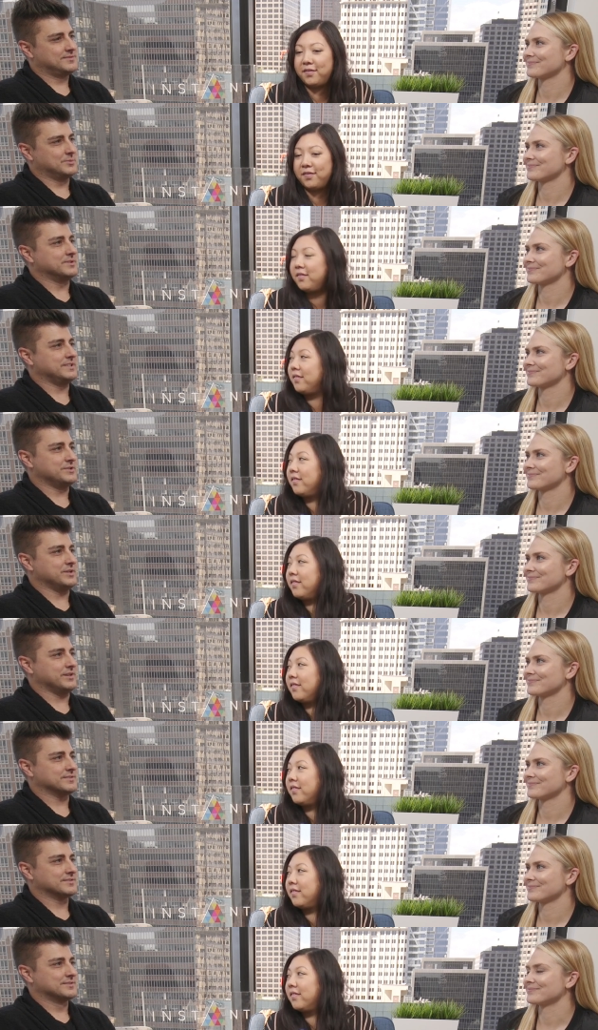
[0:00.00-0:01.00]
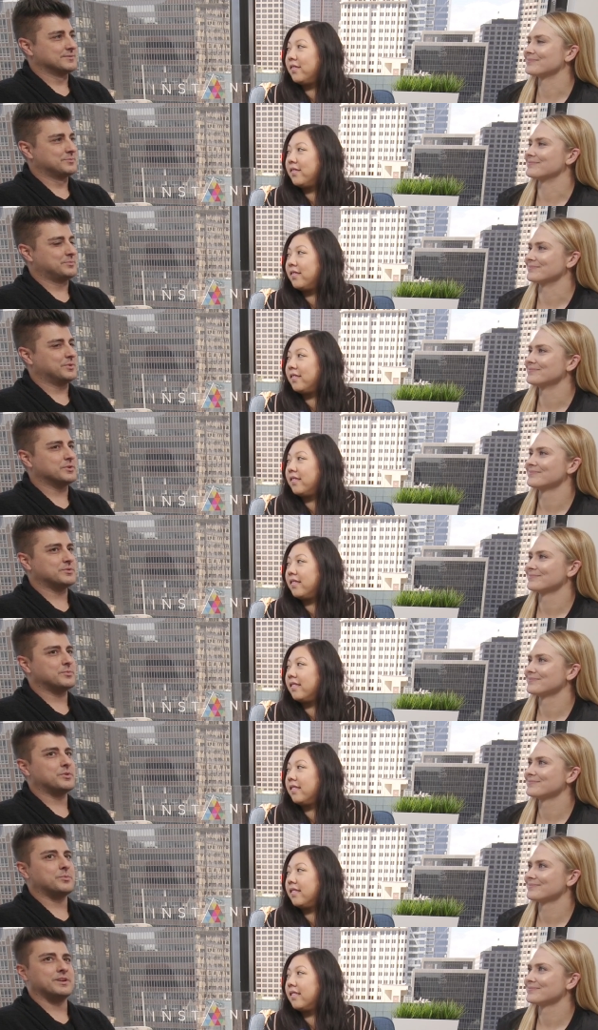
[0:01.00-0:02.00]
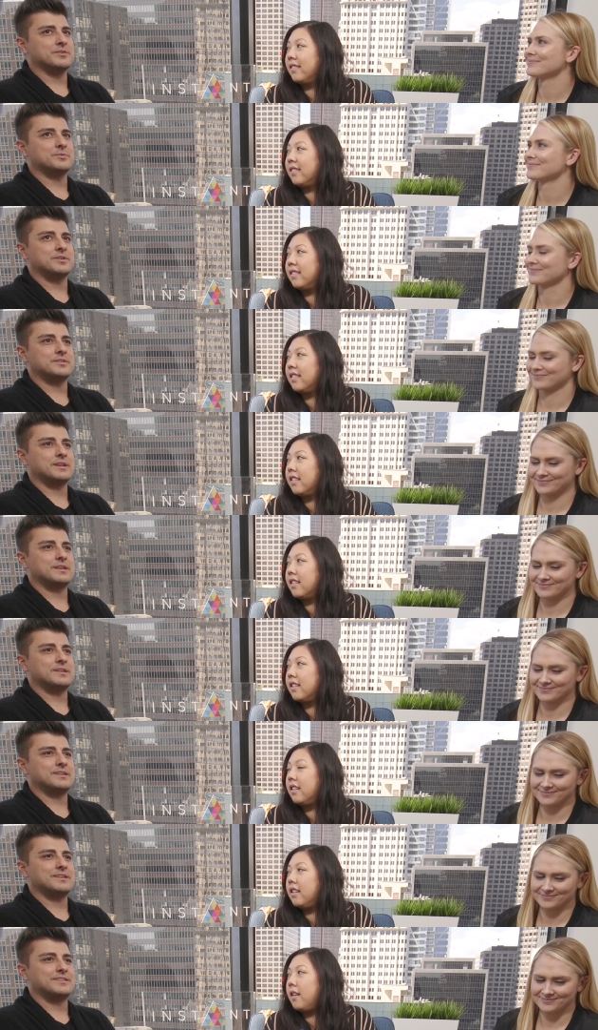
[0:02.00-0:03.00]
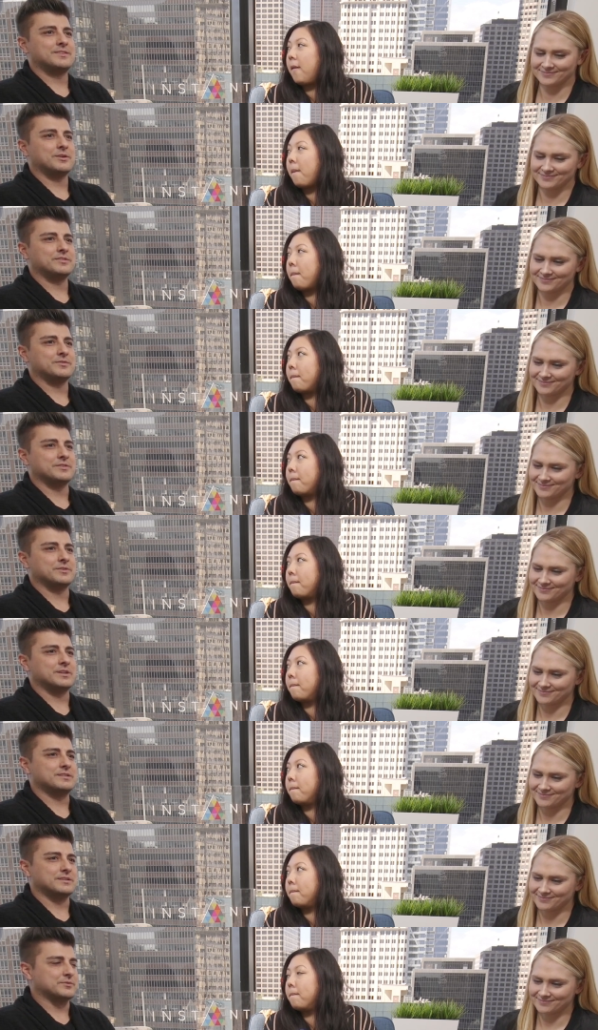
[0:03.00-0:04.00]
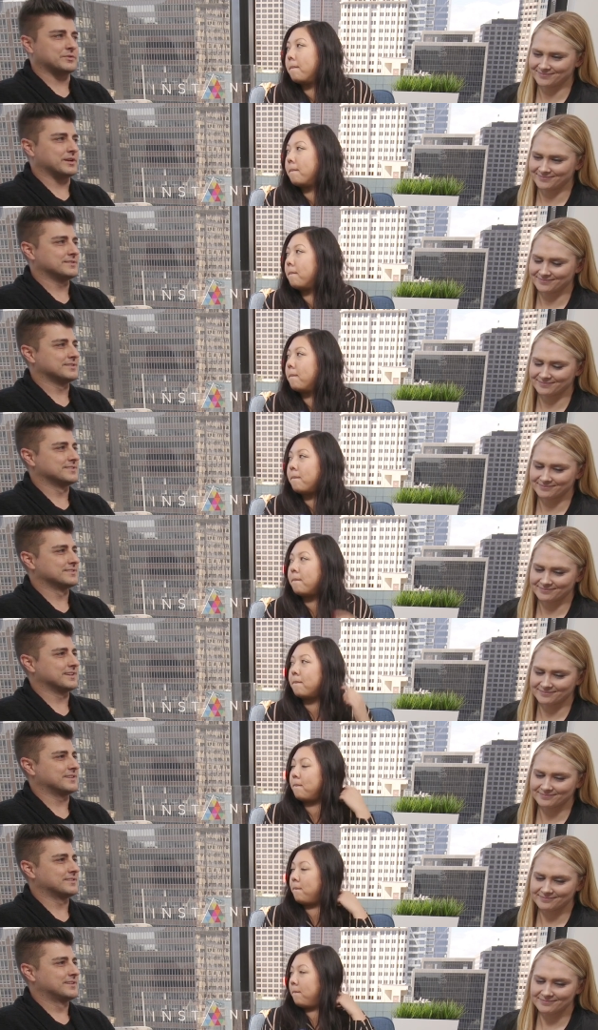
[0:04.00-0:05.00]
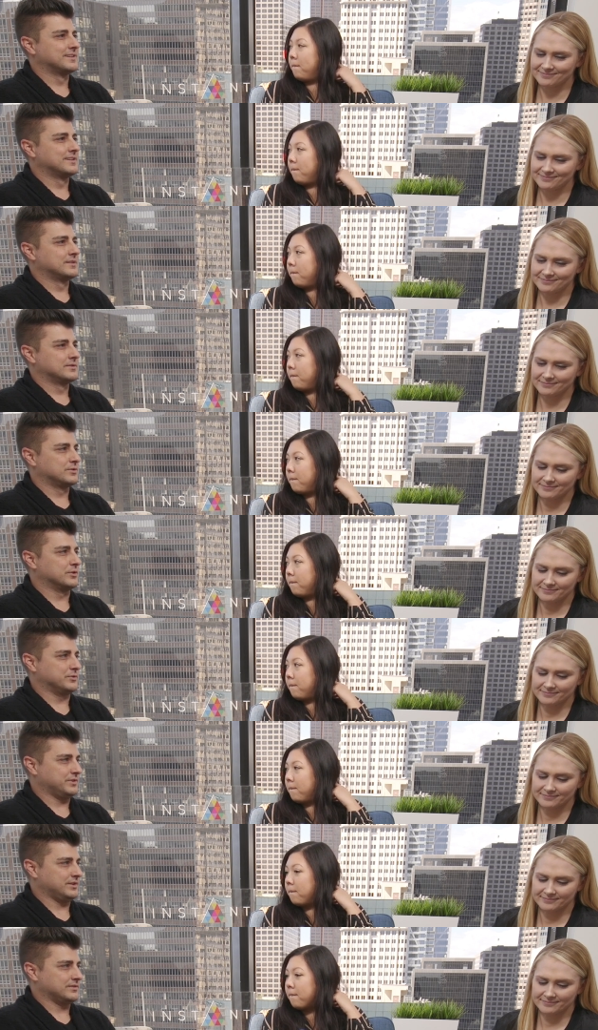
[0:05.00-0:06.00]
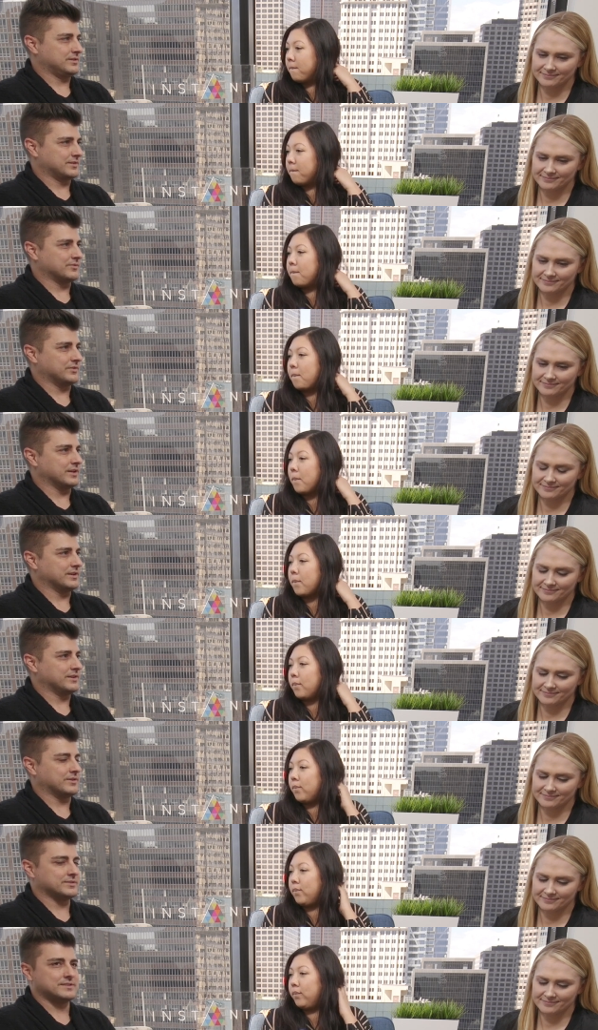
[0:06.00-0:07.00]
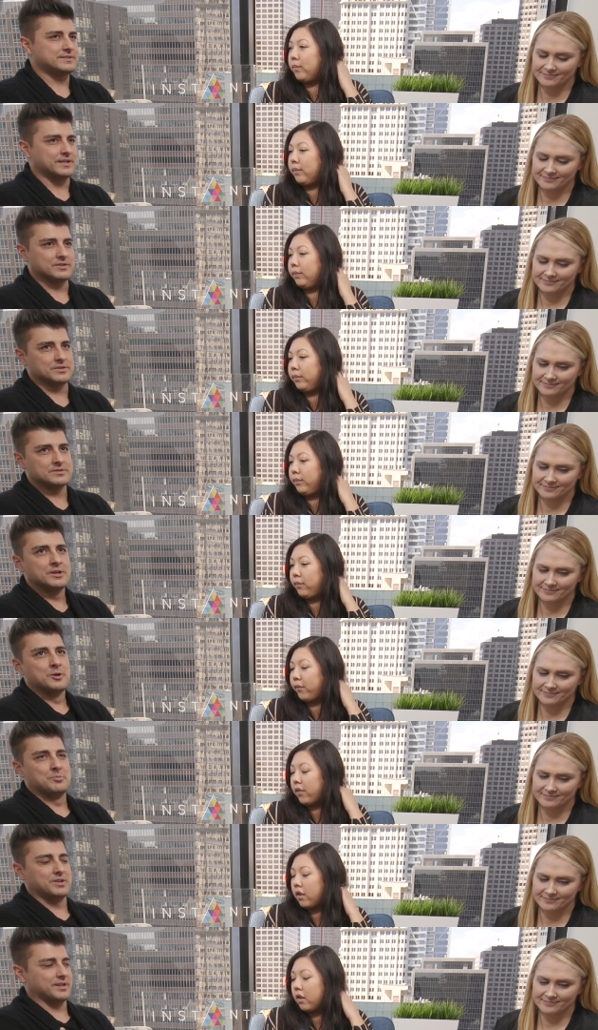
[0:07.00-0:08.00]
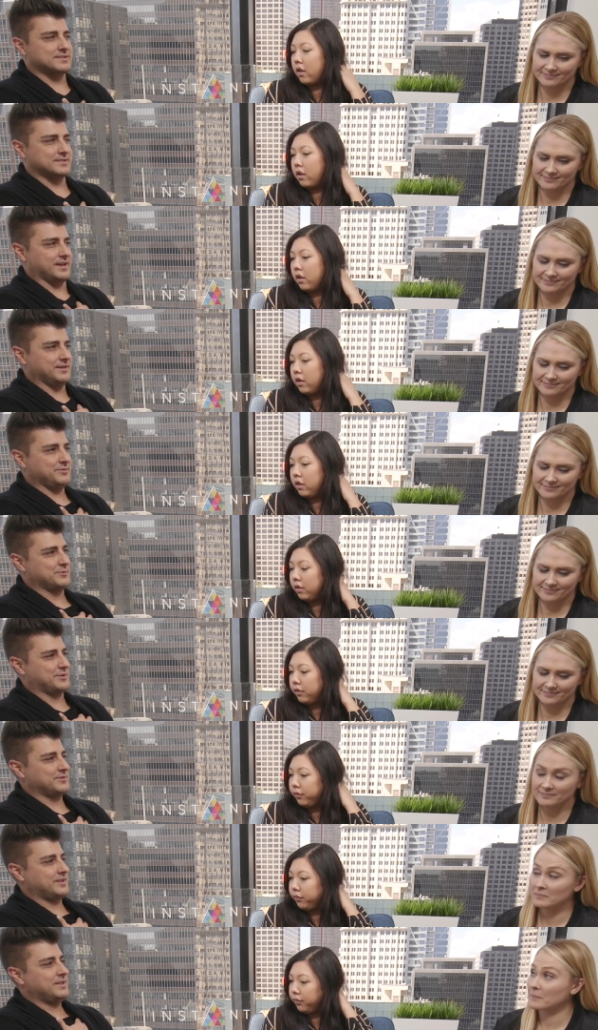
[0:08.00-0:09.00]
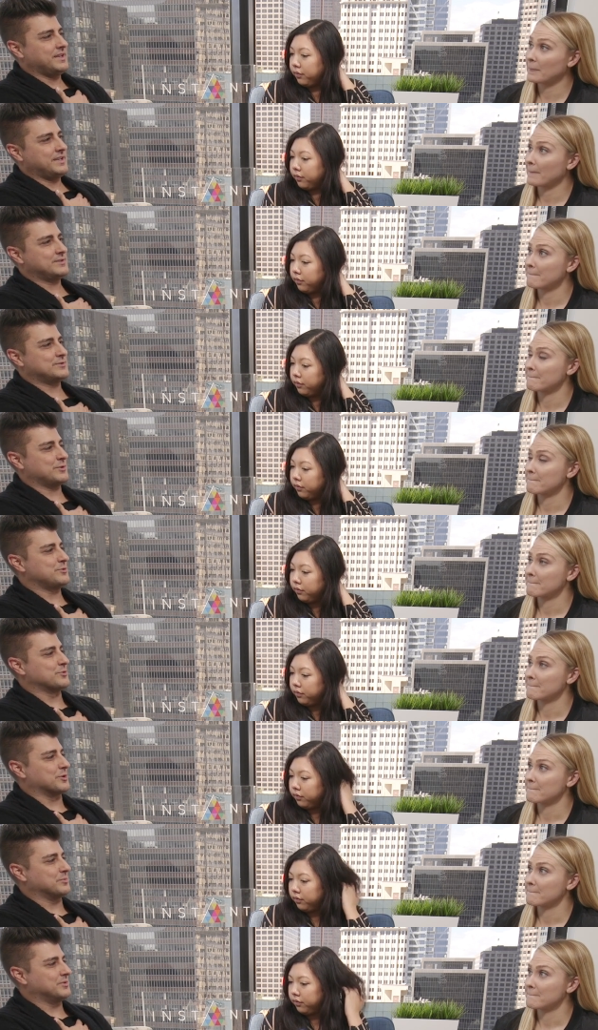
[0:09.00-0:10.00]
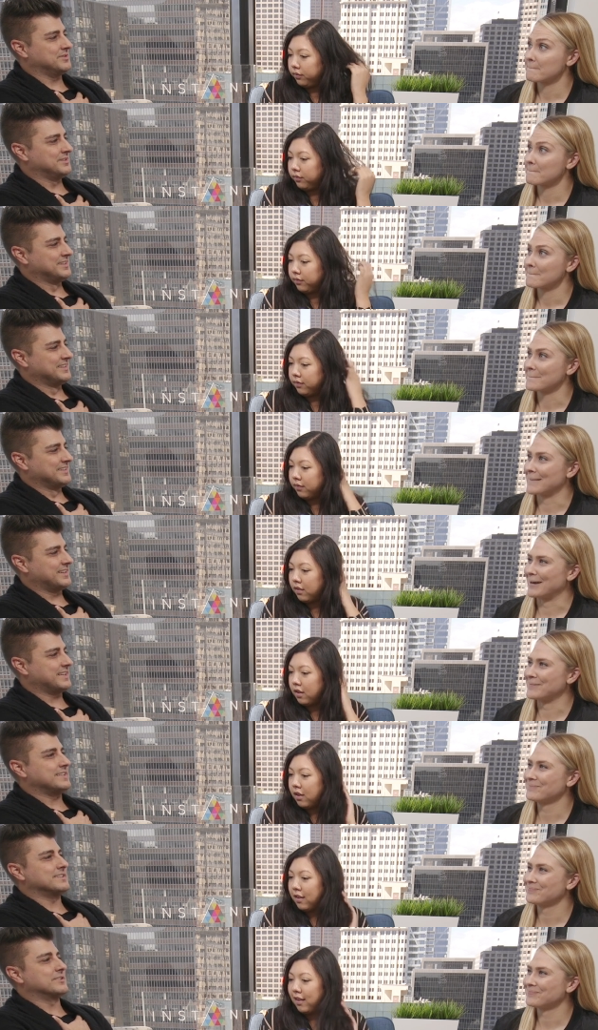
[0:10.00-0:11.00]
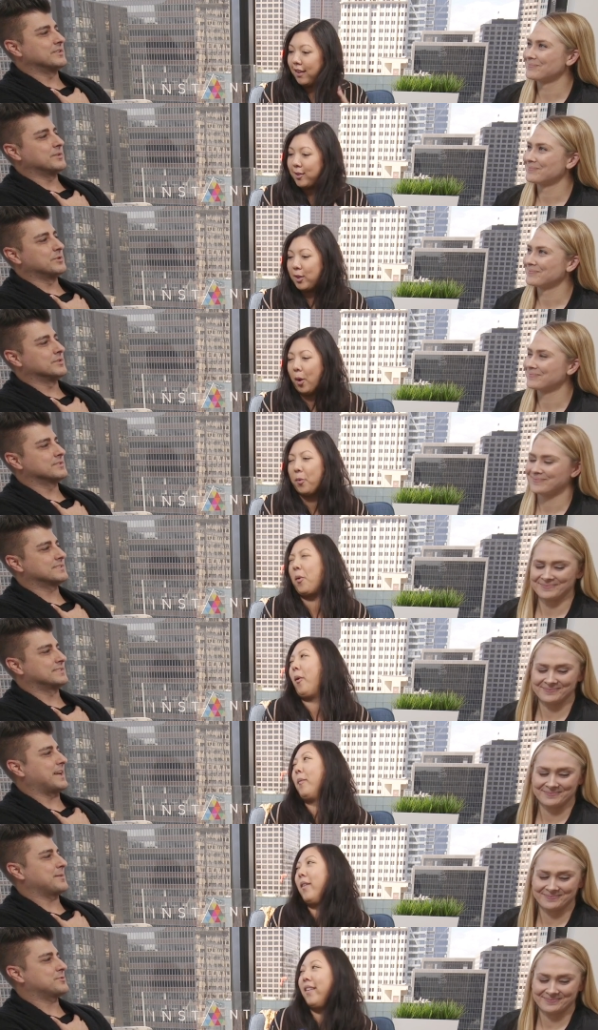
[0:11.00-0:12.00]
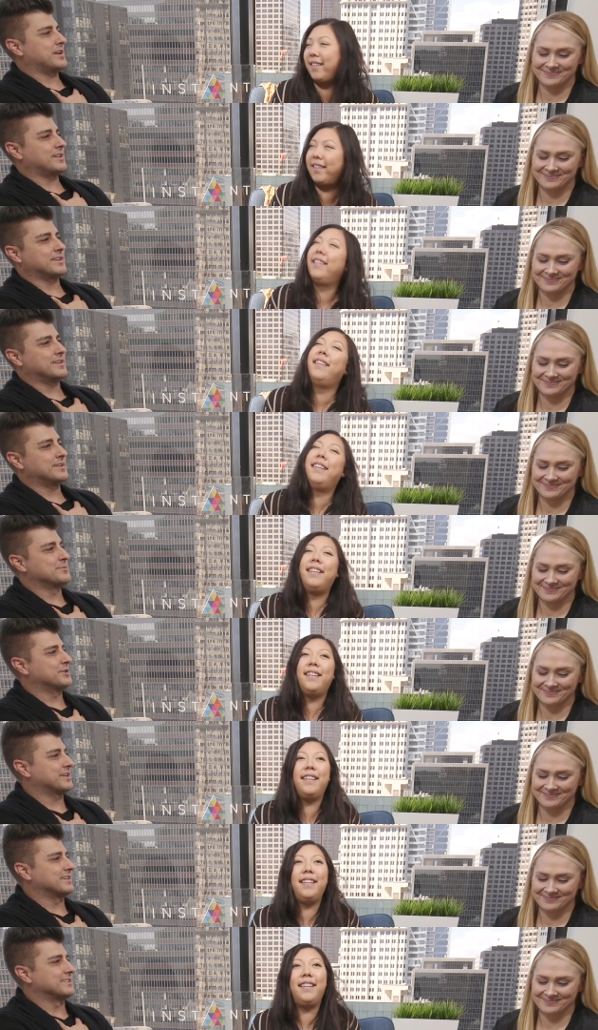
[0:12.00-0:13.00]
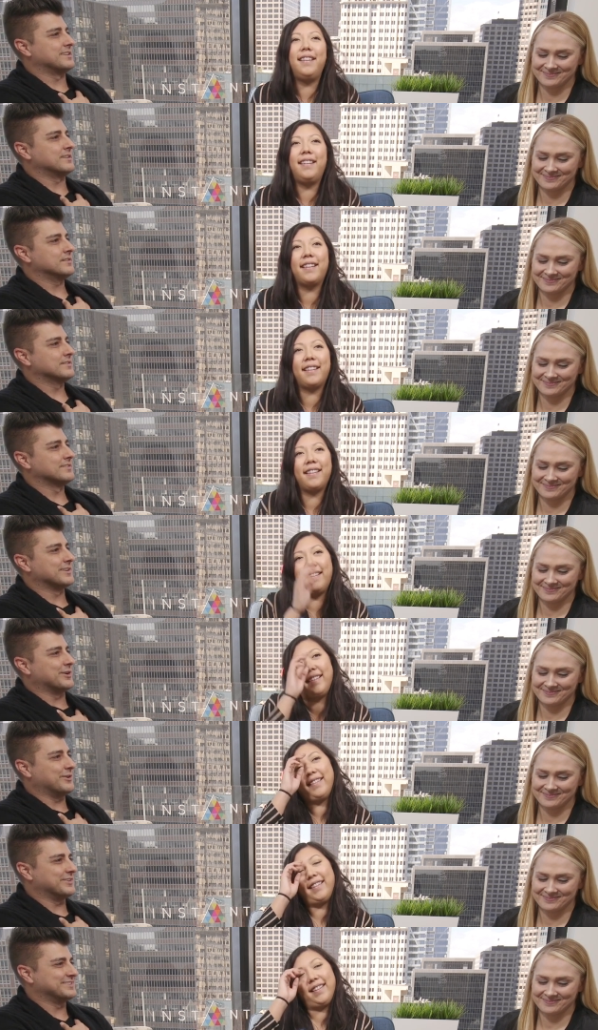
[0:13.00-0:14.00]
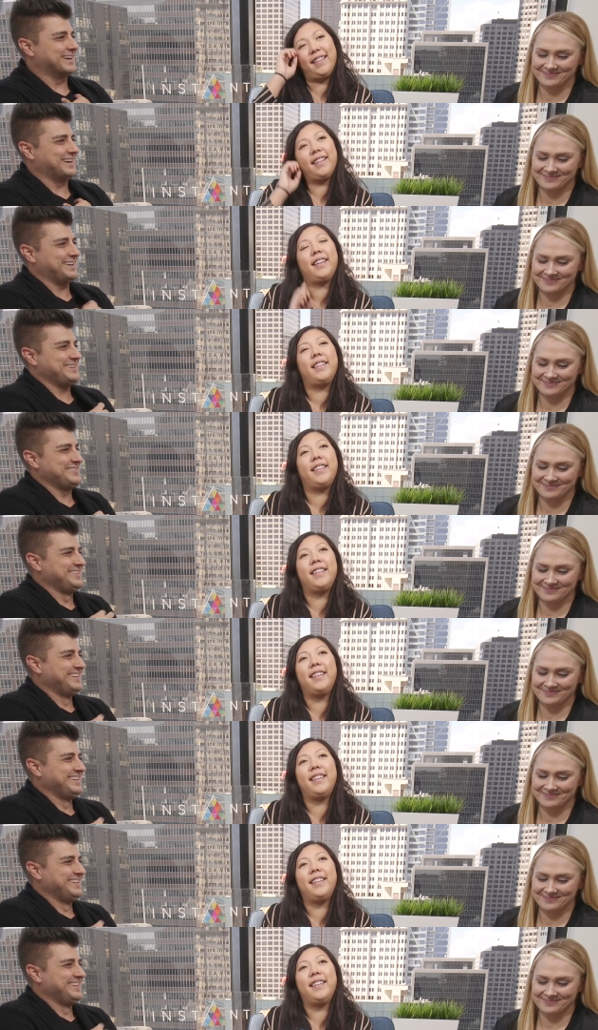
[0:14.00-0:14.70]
Speaker 1: well DJs, mm-hmm. but what's the weirdest one is like they're all different. So like Dillon Francis is like goofy. He's like funny. Mm-hmm. He always has characters. But like Zedd, if he follows Zedd, he's so normal. Yeah. Like he literally will Snapchat like him cooking dinner like all the time.